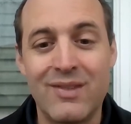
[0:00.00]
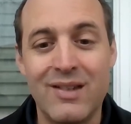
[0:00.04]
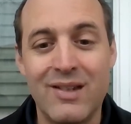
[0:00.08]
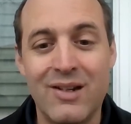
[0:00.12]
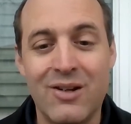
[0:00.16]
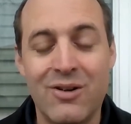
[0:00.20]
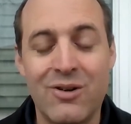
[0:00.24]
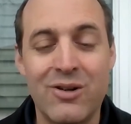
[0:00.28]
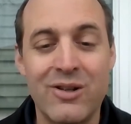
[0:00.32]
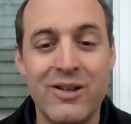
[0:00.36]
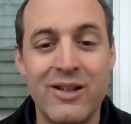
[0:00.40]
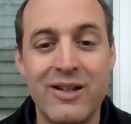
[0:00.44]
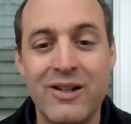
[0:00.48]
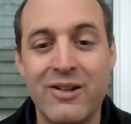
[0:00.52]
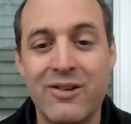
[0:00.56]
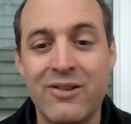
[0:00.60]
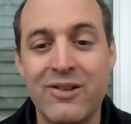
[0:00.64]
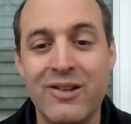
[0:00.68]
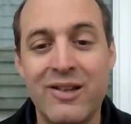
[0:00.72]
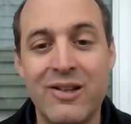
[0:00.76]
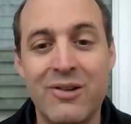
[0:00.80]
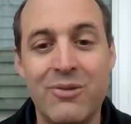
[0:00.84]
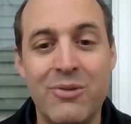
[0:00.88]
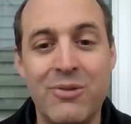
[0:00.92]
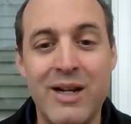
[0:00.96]
earlier
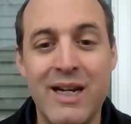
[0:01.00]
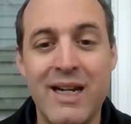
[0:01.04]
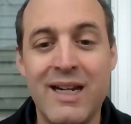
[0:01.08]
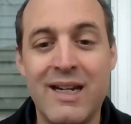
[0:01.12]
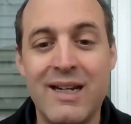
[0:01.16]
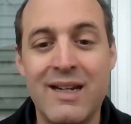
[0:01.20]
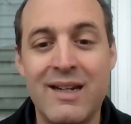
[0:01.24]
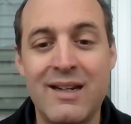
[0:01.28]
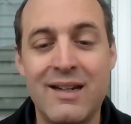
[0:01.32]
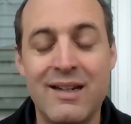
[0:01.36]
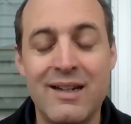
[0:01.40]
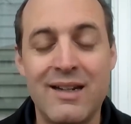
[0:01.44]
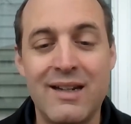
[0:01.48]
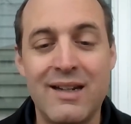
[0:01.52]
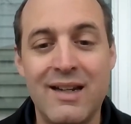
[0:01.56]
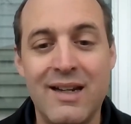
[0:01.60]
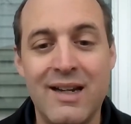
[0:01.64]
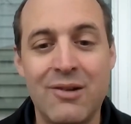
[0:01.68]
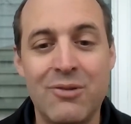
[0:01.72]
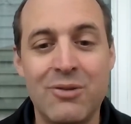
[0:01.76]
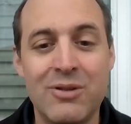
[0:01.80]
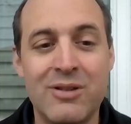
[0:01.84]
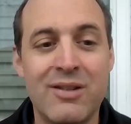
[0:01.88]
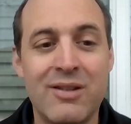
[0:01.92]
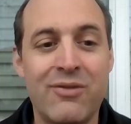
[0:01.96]
in the week. It
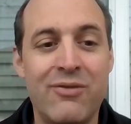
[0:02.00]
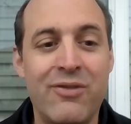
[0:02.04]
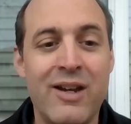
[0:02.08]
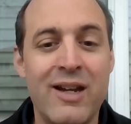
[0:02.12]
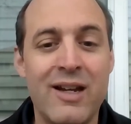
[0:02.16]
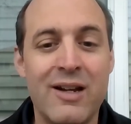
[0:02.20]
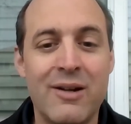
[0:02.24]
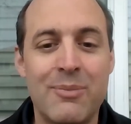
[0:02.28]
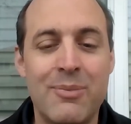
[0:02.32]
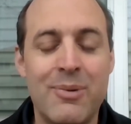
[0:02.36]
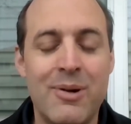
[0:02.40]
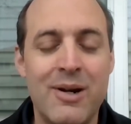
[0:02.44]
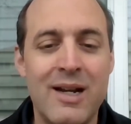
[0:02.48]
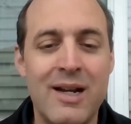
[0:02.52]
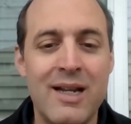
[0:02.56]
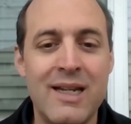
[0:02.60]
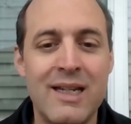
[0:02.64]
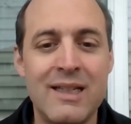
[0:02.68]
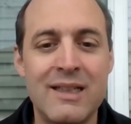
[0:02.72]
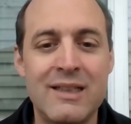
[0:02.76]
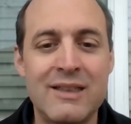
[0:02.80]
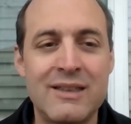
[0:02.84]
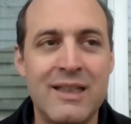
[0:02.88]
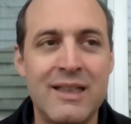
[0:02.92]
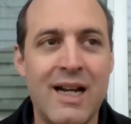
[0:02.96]
was a
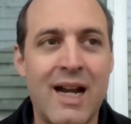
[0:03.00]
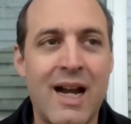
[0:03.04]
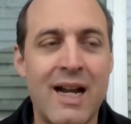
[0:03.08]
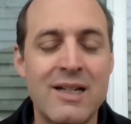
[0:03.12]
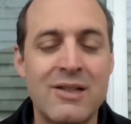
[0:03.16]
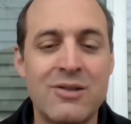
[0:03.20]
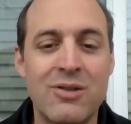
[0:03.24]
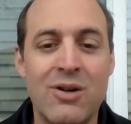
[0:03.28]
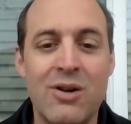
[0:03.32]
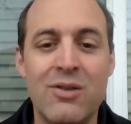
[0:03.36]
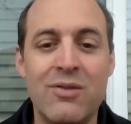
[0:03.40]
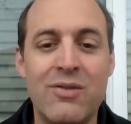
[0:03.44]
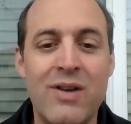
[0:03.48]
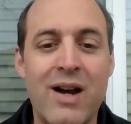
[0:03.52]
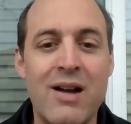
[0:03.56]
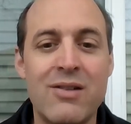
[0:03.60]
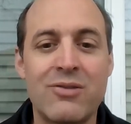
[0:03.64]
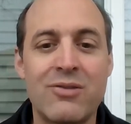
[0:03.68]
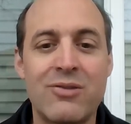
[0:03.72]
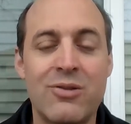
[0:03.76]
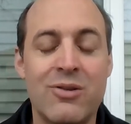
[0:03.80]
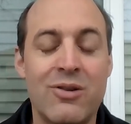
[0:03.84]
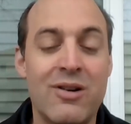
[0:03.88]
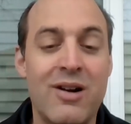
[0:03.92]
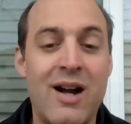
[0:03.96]
fingerprinting. I drove out
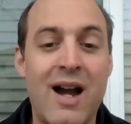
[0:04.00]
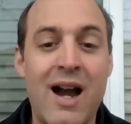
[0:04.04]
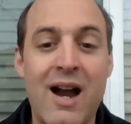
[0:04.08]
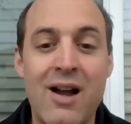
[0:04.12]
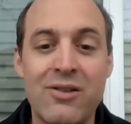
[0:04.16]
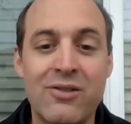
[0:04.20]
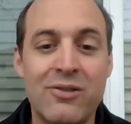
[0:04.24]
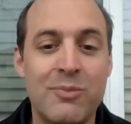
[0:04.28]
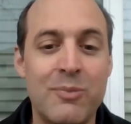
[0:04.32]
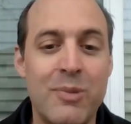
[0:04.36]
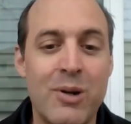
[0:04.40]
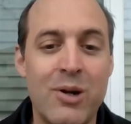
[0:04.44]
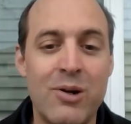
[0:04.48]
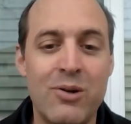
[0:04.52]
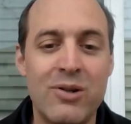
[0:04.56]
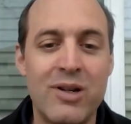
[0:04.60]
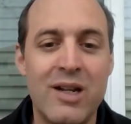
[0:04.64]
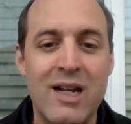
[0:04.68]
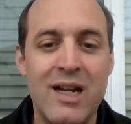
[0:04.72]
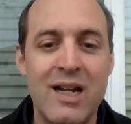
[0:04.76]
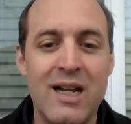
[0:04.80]
to her houseboat.